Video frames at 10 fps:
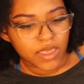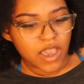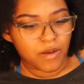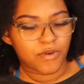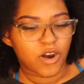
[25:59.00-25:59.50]

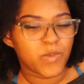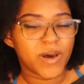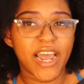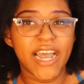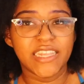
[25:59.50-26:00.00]
yeah bro
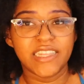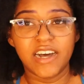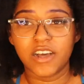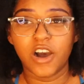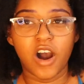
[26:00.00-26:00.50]
but i had
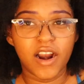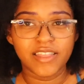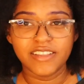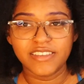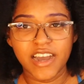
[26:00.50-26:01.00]
a car
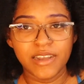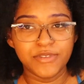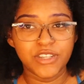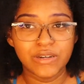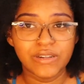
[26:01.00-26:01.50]
at the
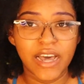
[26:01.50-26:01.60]
time too